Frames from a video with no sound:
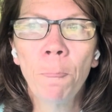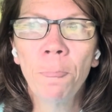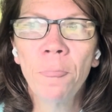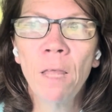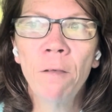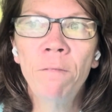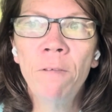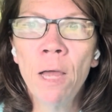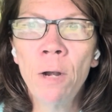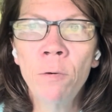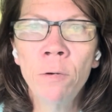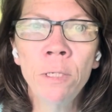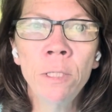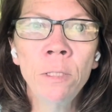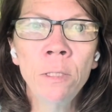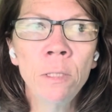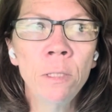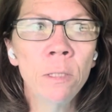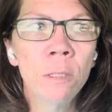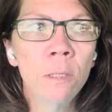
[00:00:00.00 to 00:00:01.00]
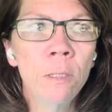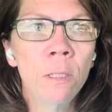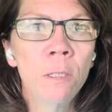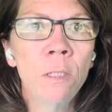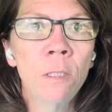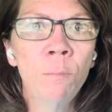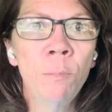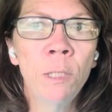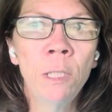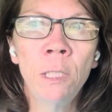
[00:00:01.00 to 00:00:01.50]
The Veterans
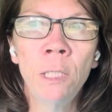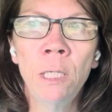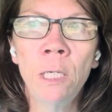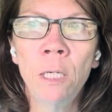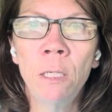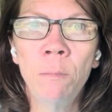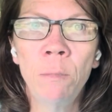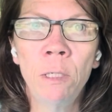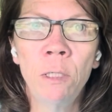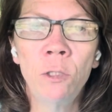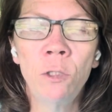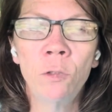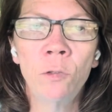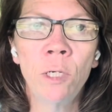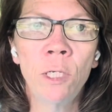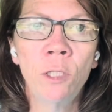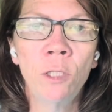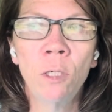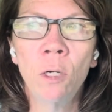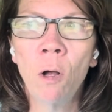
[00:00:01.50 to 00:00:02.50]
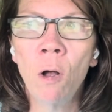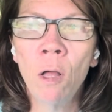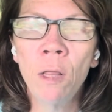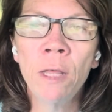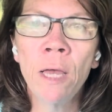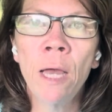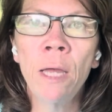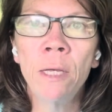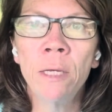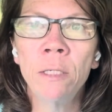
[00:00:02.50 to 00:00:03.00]
Disability Administration, all
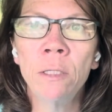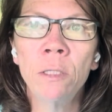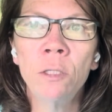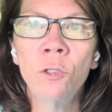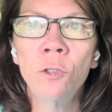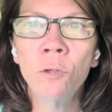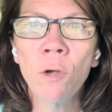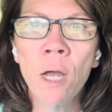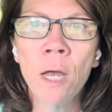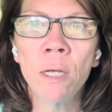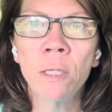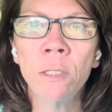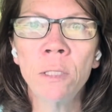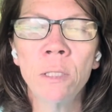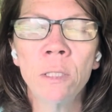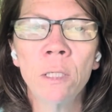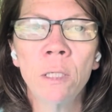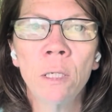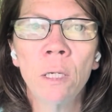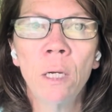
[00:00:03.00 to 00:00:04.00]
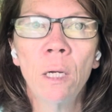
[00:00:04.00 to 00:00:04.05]
that is a trust.